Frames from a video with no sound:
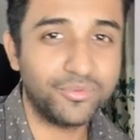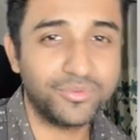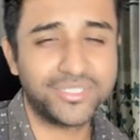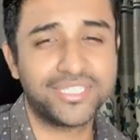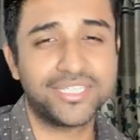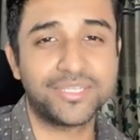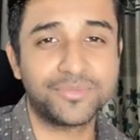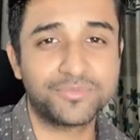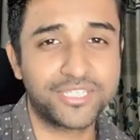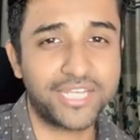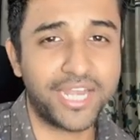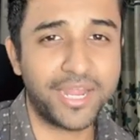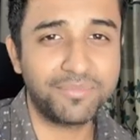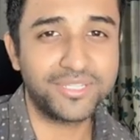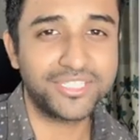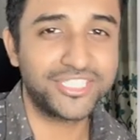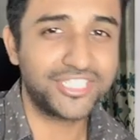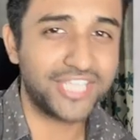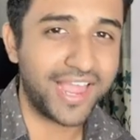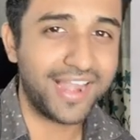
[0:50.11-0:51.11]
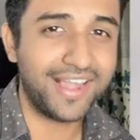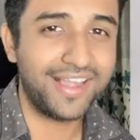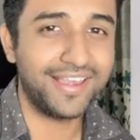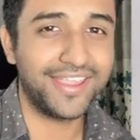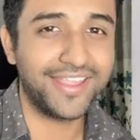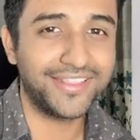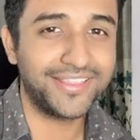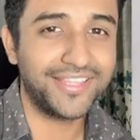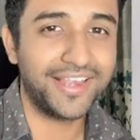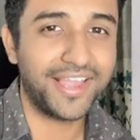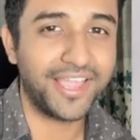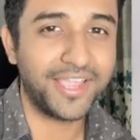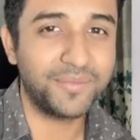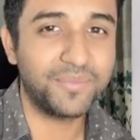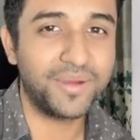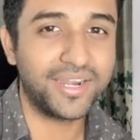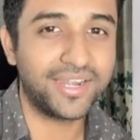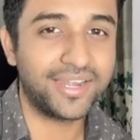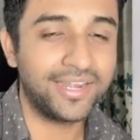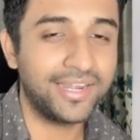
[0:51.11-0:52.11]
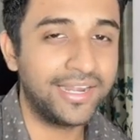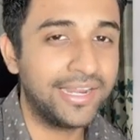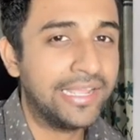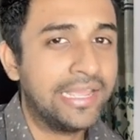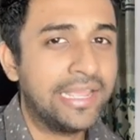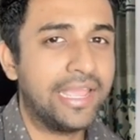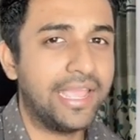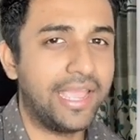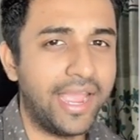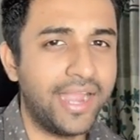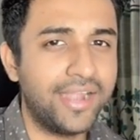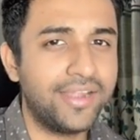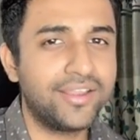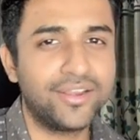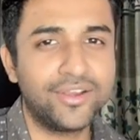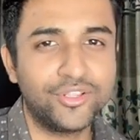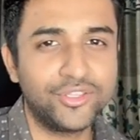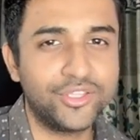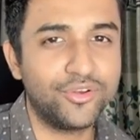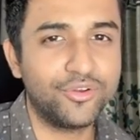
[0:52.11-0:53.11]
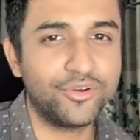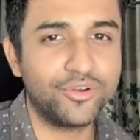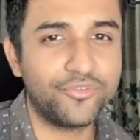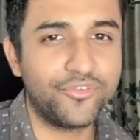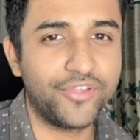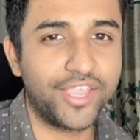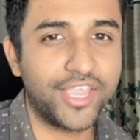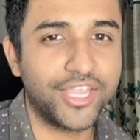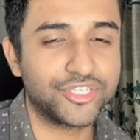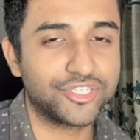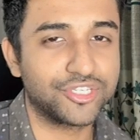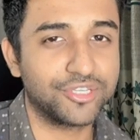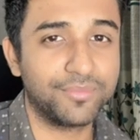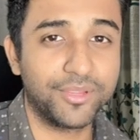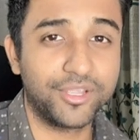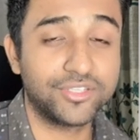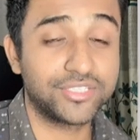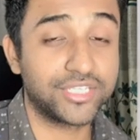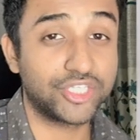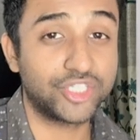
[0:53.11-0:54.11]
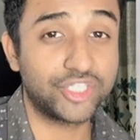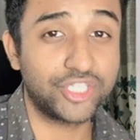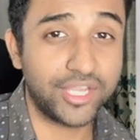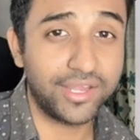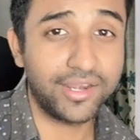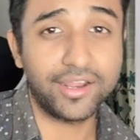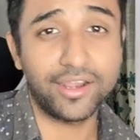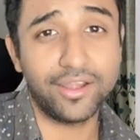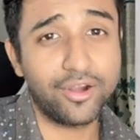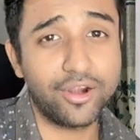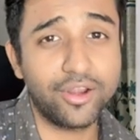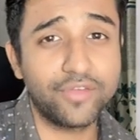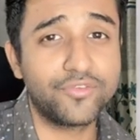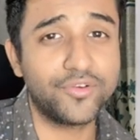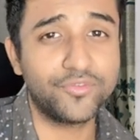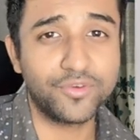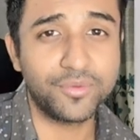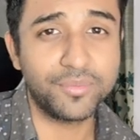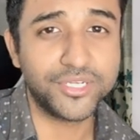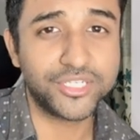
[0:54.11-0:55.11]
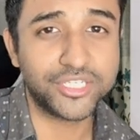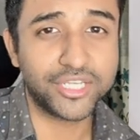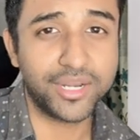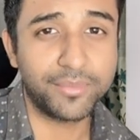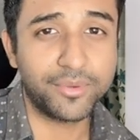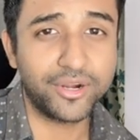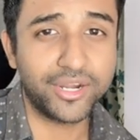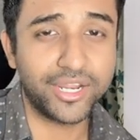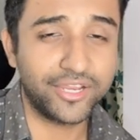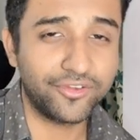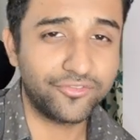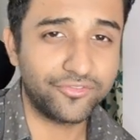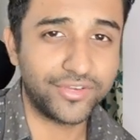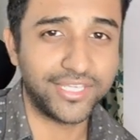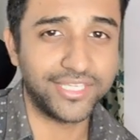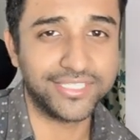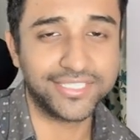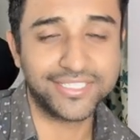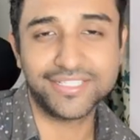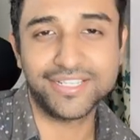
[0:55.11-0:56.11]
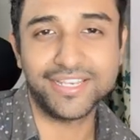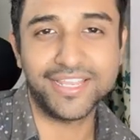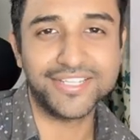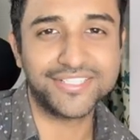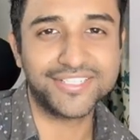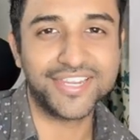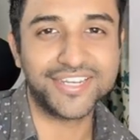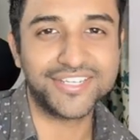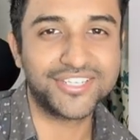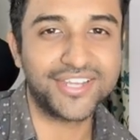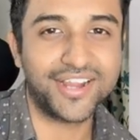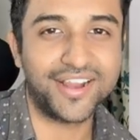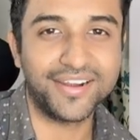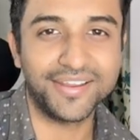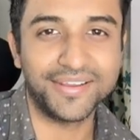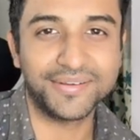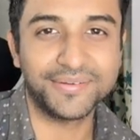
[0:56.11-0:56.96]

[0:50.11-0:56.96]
subscribe the channel, hit the like button and turn on the notification, because I share a lot of information about NFTs. Let's get started.